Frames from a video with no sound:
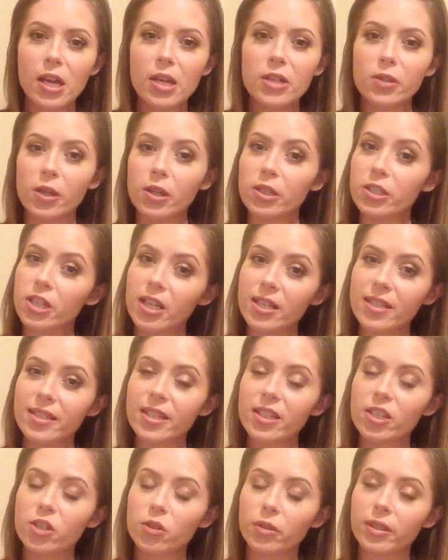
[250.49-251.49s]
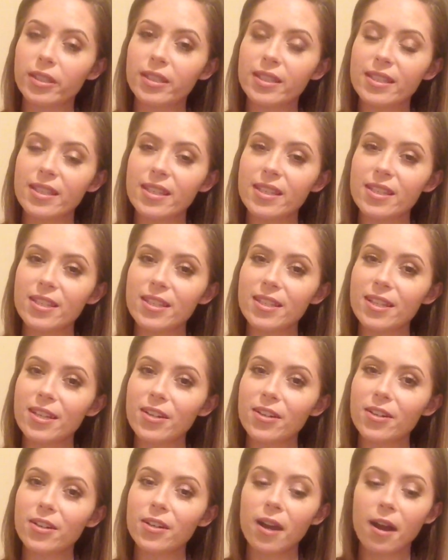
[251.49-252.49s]
So I just did treats this
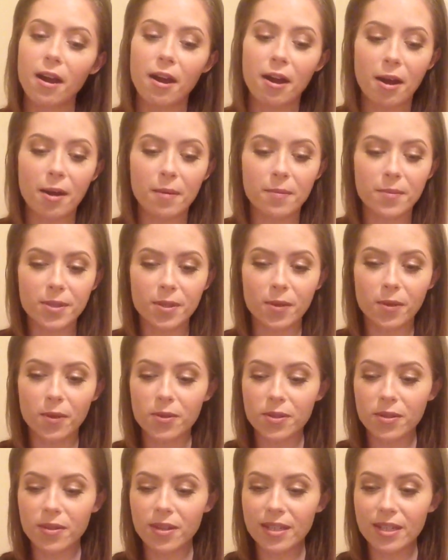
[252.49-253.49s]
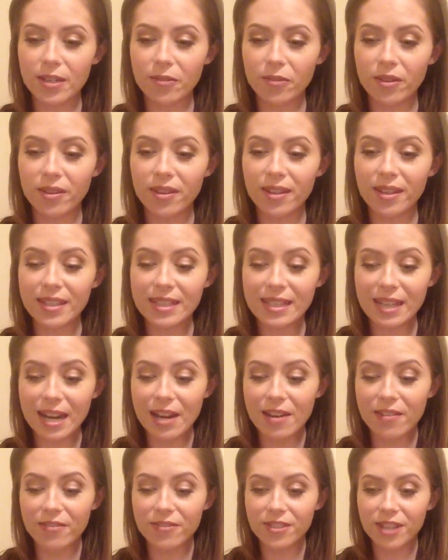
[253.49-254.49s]
year. Um, so those are the different things that I
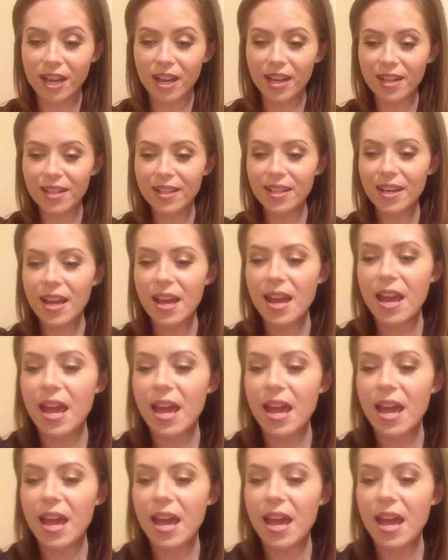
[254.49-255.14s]
have done.